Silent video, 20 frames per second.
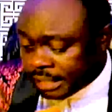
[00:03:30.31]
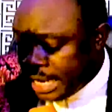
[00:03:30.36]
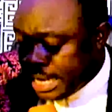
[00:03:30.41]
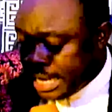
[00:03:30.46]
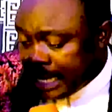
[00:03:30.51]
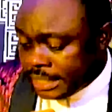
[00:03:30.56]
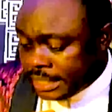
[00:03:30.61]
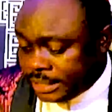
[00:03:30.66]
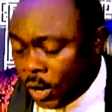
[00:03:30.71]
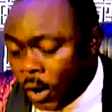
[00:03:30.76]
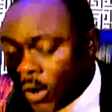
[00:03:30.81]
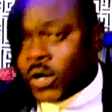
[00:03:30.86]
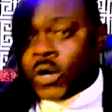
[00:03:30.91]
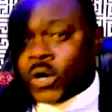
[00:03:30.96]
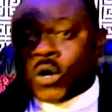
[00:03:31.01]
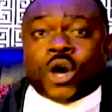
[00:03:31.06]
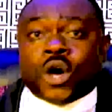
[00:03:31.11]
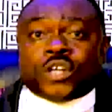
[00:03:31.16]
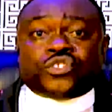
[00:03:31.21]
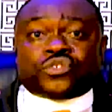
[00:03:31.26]
no
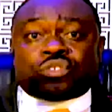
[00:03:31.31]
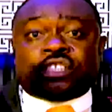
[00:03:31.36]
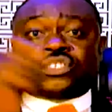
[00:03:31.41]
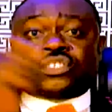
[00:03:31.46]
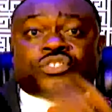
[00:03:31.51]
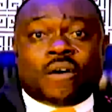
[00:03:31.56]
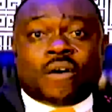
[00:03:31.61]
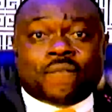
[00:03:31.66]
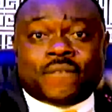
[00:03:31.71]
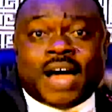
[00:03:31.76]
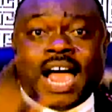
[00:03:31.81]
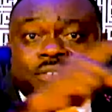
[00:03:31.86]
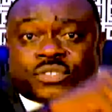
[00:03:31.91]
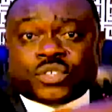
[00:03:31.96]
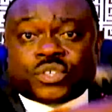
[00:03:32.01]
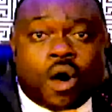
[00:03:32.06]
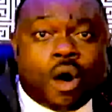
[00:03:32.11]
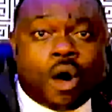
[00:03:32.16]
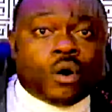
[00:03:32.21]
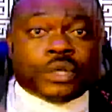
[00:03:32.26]
country survives
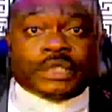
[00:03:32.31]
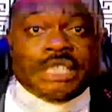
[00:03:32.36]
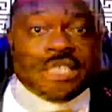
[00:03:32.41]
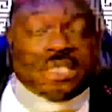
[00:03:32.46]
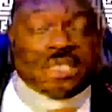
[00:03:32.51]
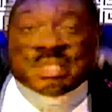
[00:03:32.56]
all this.